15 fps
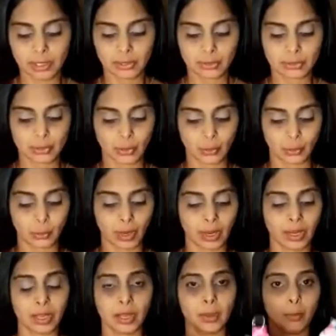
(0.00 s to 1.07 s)
So
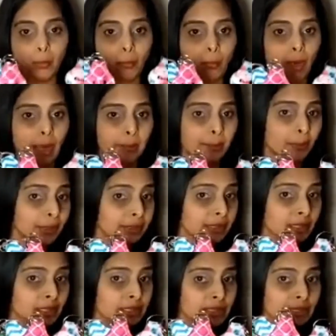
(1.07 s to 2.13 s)
I put
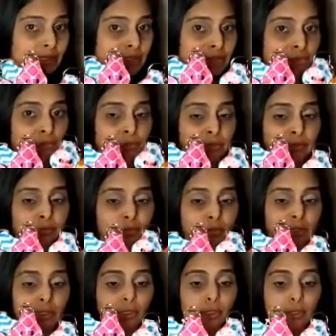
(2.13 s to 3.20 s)
this in this
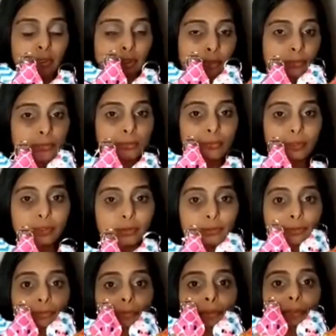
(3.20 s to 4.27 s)
really cute